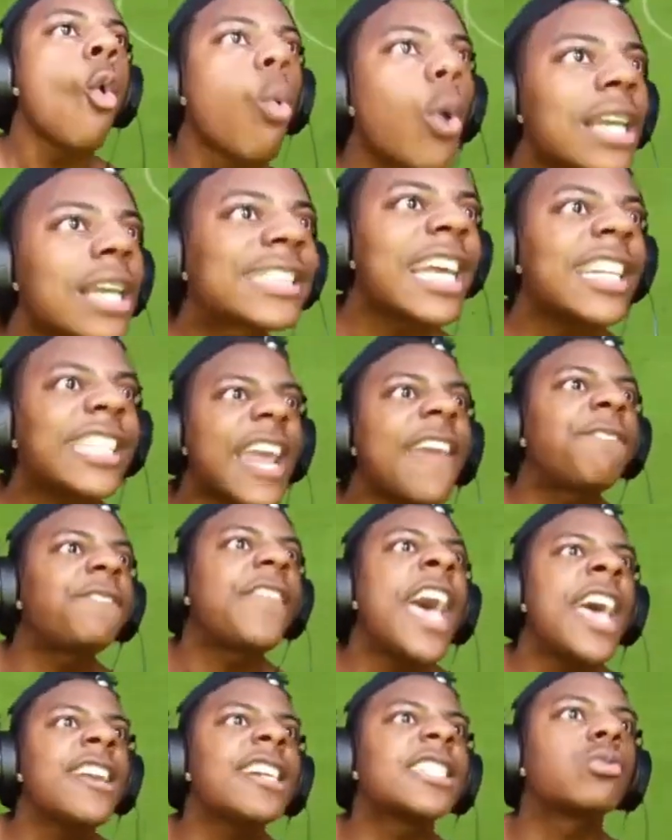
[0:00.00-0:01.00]
Where's the
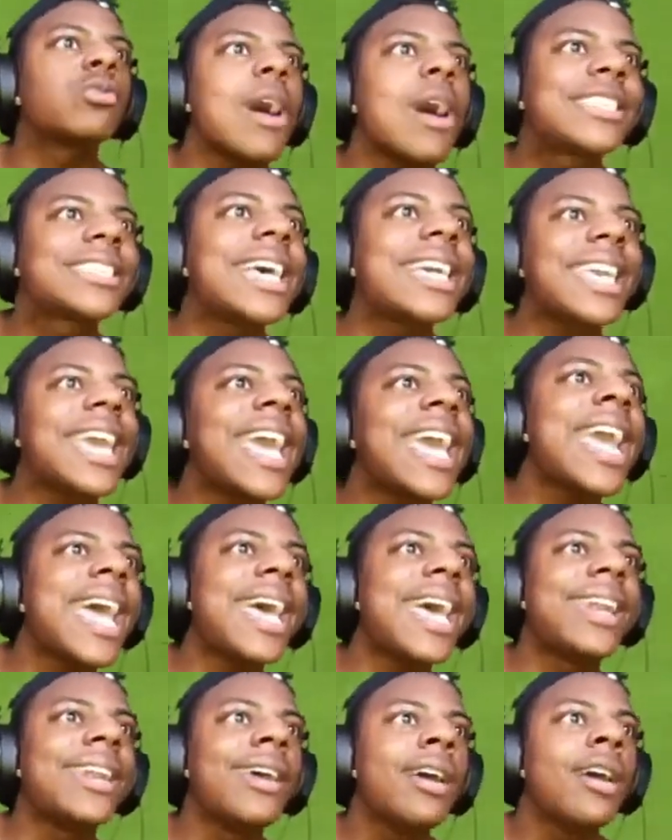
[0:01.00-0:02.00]
defenders once
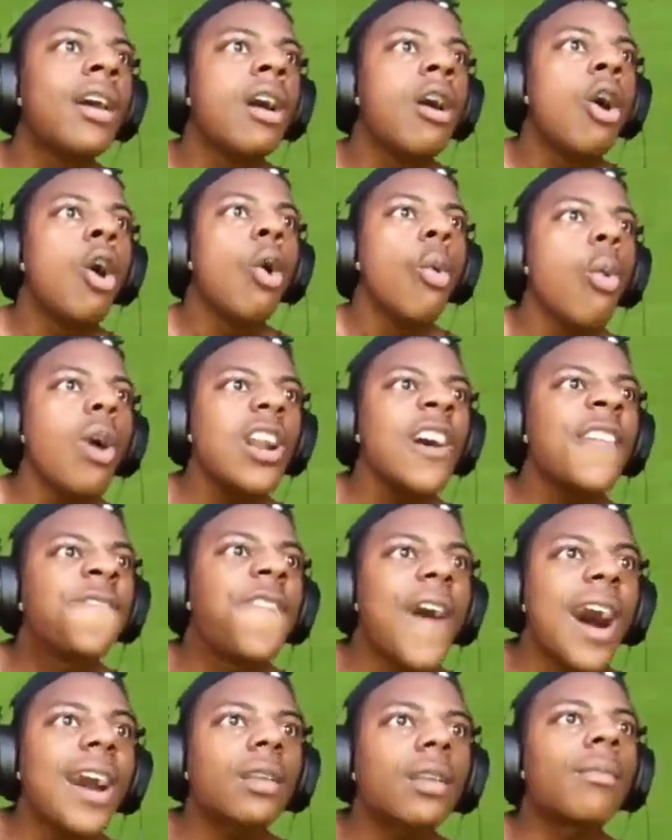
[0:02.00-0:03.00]
again? What the
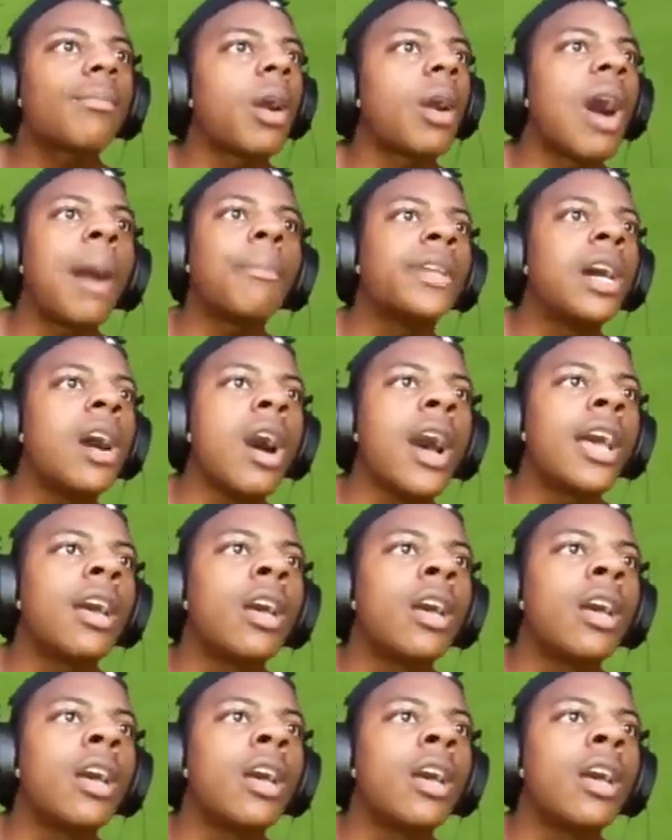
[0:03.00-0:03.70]
fuck, bro? I'm done.